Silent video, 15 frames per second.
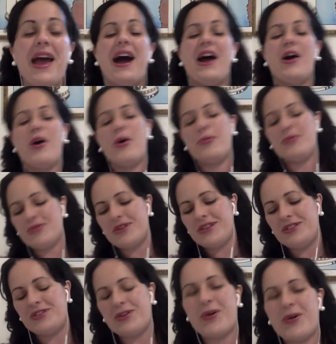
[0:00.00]
I hope you
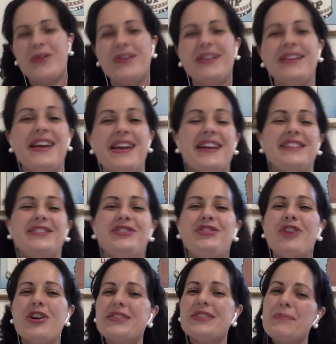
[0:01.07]
enjoy
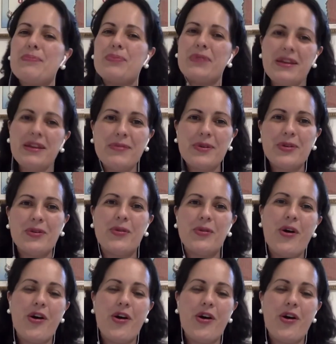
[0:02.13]
just a preview